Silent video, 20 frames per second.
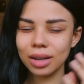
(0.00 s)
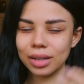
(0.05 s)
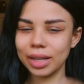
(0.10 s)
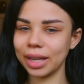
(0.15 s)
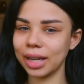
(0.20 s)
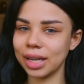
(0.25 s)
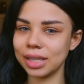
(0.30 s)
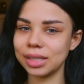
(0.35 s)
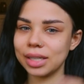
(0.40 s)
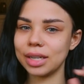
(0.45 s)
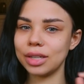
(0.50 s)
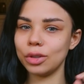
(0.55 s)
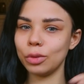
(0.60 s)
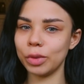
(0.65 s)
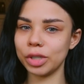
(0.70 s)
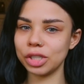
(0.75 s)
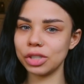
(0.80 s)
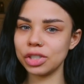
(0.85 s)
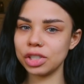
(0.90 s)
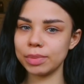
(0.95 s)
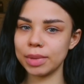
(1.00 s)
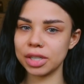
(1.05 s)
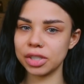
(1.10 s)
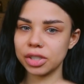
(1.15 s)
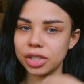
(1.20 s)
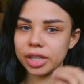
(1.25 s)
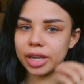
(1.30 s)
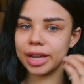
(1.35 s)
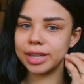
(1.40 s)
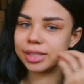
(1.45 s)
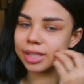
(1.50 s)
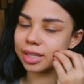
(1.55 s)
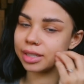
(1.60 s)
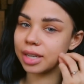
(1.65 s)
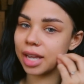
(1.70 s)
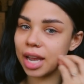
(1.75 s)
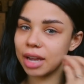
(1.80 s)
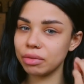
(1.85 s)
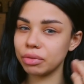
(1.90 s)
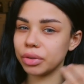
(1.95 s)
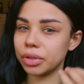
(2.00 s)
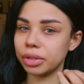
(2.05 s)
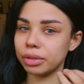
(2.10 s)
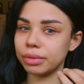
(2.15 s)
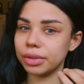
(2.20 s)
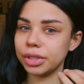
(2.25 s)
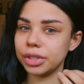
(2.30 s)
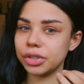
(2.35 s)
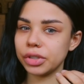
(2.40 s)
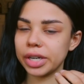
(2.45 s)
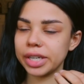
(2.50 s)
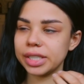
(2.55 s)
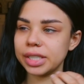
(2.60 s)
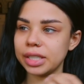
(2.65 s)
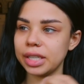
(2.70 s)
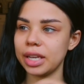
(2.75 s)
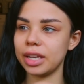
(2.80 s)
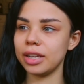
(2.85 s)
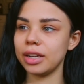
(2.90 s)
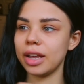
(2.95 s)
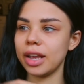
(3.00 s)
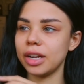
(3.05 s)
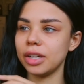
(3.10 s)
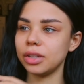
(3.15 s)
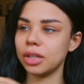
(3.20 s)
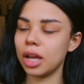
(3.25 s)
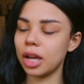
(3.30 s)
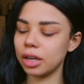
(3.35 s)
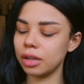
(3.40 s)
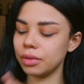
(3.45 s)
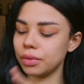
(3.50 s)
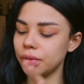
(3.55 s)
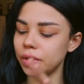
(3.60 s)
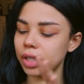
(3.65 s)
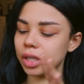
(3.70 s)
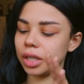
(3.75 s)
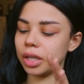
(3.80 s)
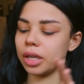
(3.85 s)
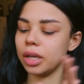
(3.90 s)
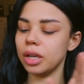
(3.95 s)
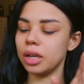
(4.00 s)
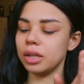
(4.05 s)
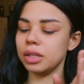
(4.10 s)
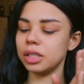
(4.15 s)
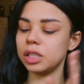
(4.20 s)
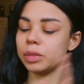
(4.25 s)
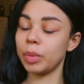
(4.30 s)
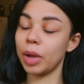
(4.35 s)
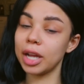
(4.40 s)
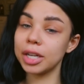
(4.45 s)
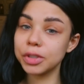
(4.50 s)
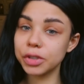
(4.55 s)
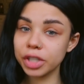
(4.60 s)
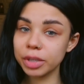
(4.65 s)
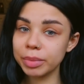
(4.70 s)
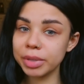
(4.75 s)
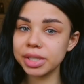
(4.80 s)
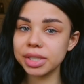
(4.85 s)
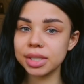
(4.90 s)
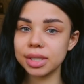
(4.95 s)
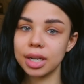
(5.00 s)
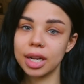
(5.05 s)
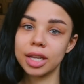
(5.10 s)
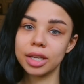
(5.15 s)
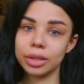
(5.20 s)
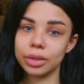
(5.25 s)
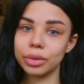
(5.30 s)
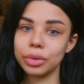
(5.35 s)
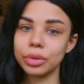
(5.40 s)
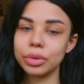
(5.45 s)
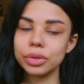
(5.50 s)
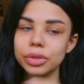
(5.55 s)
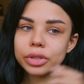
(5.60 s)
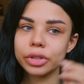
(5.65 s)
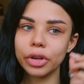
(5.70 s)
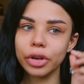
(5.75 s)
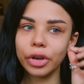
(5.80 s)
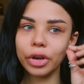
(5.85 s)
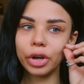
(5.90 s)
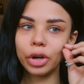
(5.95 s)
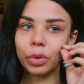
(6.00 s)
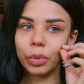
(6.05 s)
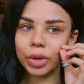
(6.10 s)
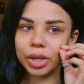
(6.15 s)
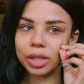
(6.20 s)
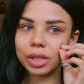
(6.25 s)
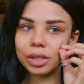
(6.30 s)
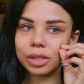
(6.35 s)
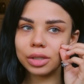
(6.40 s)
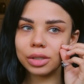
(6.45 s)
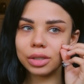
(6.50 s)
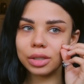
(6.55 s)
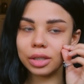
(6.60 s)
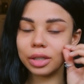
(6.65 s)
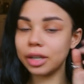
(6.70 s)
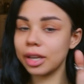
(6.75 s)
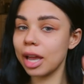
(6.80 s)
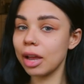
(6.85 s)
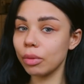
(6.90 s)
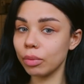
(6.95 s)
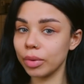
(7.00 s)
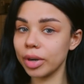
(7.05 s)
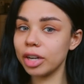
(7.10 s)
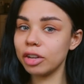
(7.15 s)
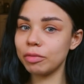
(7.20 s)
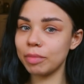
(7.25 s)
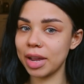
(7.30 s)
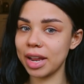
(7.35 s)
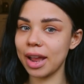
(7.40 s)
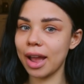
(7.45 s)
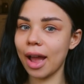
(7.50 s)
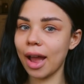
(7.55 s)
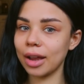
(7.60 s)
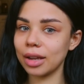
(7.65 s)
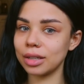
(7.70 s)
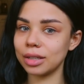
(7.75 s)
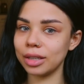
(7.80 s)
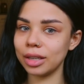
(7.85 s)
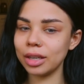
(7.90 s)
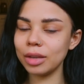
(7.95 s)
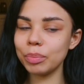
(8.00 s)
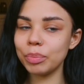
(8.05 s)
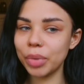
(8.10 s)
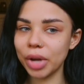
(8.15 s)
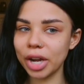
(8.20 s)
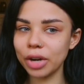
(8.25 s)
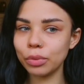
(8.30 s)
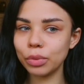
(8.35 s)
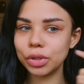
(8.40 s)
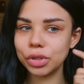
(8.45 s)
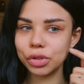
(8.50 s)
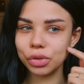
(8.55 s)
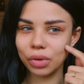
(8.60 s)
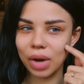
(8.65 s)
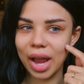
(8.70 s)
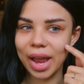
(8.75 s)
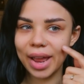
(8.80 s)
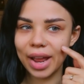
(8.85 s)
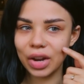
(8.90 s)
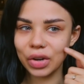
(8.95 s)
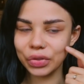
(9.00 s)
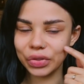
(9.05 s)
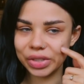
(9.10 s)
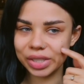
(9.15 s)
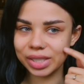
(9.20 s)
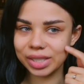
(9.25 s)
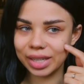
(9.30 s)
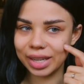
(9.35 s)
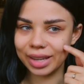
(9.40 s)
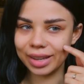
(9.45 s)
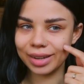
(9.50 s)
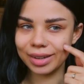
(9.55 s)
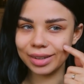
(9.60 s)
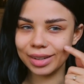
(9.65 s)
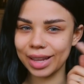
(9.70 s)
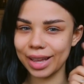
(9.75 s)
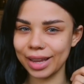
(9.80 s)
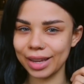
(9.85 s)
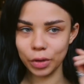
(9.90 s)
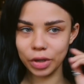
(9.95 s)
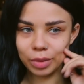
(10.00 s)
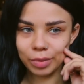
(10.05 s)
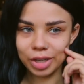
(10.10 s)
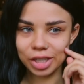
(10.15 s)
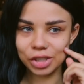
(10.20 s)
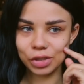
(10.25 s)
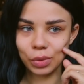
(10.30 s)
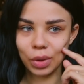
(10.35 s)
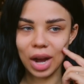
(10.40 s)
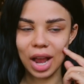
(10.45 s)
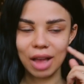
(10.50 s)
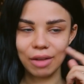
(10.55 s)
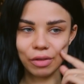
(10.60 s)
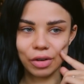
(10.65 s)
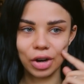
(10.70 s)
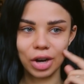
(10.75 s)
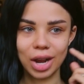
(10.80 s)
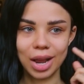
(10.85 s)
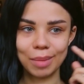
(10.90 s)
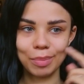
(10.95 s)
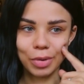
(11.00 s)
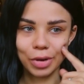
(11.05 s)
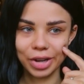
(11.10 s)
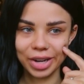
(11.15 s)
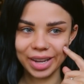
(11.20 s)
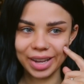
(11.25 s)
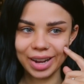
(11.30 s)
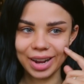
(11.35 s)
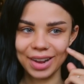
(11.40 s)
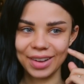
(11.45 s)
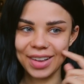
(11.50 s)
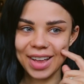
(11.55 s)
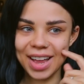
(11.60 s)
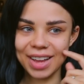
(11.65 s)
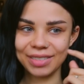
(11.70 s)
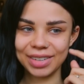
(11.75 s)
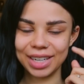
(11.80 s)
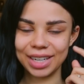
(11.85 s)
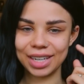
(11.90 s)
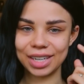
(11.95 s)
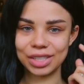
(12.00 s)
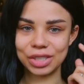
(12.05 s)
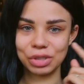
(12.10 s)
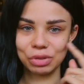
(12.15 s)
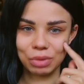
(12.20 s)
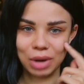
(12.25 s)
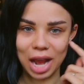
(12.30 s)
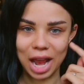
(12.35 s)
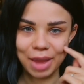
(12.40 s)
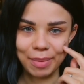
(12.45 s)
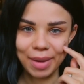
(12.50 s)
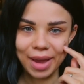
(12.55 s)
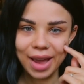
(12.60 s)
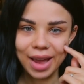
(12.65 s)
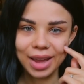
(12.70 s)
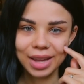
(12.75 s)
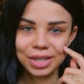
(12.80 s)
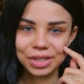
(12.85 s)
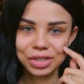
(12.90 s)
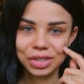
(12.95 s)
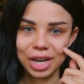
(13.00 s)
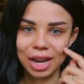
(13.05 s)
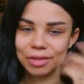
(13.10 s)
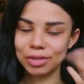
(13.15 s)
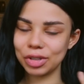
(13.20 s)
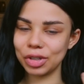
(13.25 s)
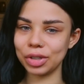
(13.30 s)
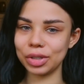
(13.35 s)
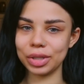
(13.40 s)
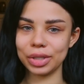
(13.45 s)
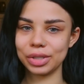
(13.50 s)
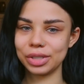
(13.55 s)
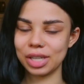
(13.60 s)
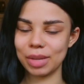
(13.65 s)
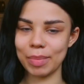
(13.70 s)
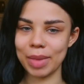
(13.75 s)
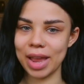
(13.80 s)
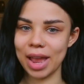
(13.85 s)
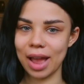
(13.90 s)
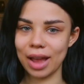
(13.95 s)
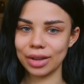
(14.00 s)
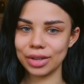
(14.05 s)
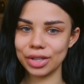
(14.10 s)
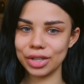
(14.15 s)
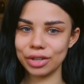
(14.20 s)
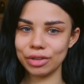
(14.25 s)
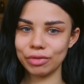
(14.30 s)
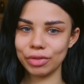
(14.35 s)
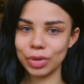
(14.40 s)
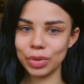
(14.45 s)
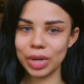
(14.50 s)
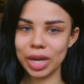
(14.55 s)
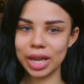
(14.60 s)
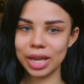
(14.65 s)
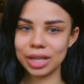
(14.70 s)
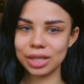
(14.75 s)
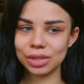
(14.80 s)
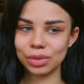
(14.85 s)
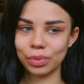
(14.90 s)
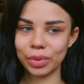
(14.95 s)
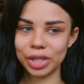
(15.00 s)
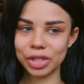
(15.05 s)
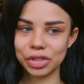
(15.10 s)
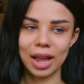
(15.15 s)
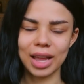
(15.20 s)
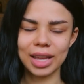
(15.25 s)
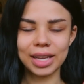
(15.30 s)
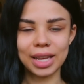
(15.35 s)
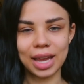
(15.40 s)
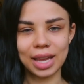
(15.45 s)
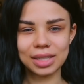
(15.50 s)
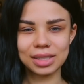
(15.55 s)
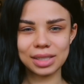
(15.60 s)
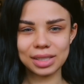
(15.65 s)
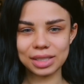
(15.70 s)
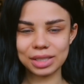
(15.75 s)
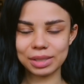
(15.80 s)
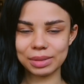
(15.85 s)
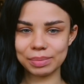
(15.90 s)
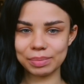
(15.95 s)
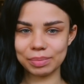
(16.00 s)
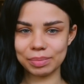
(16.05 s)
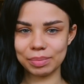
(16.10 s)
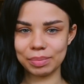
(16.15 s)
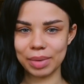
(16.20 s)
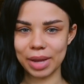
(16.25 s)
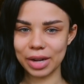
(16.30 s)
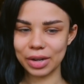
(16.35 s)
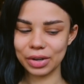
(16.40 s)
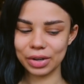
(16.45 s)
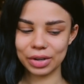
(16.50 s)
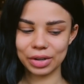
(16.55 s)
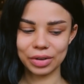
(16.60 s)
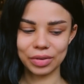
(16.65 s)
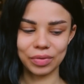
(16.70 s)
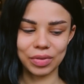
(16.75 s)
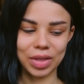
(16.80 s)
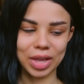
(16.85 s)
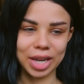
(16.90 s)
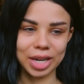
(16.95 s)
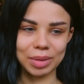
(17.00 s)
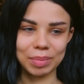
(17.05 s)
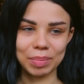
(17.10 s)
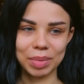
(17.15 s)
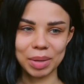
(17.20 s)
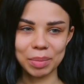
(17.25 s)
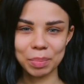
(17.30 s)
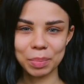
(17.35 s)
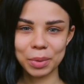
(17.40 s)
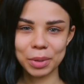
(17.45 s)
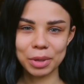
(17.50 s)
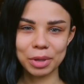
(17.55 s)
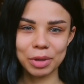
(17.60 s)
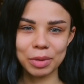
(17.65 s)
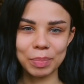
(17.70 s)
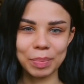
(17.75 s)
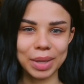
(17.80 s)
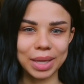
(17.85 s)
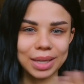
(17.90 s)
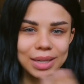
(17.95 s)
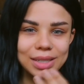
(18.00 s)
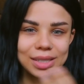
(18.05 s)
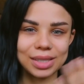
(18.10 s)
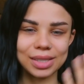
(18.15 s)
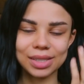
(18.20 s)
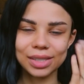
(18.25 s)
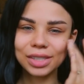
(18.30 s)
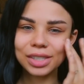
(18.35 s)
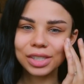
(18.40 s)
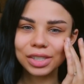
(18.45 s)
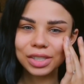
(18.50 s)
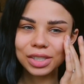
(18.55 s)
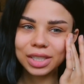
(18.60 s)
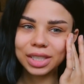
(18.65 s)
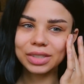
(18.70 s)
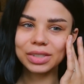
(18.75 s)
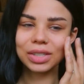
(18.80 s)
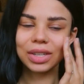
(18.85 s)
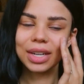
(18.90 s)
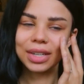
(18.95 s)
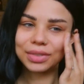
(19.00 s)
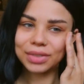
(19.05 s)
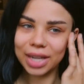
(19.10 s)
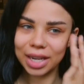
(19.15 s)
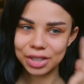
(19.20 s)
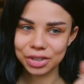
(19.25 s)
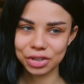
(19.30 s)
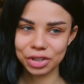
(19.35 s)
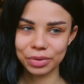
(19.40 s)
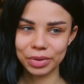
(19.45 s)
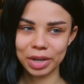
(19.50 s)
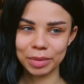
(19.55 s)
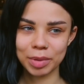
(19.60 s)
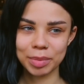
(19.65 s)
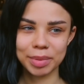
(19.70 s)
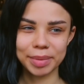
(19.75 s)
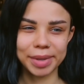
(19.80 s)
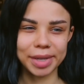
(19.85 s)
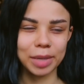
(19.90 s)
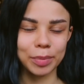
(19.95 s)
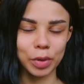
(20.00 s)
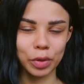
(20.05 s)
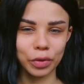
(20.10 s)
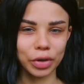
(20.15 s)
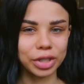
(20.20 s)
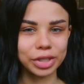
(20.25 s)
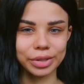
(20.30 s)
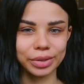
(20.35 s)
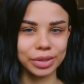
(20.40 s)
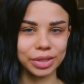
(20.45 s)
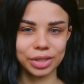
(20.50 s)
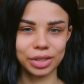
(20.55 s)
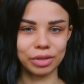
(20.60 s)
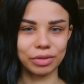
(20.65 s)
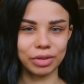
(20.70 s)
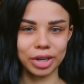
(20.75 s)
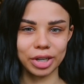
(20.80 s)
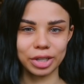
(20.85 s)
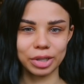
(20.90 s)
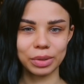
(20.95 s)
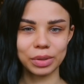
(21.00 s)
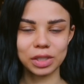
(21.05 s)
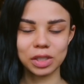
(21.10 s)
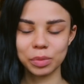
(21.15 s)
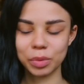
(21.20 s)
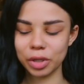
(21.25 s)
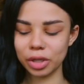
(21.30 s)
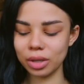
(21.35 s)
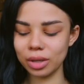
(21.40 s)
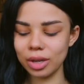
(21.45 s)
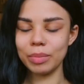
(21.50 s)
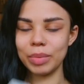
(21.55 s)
Like I said, in the winter especially, I tend to have really, really dry skin, and a lot of the spot treatments that I use will get rid of my acne, but will dry out the skin. Like pretty much wherever I put it, I'll have like a dry patch after it clears up my acne in a few days, which I guess is better than a pimple, but still leaves a lot of texture when I put my makeup over it, so it's still very noticeable.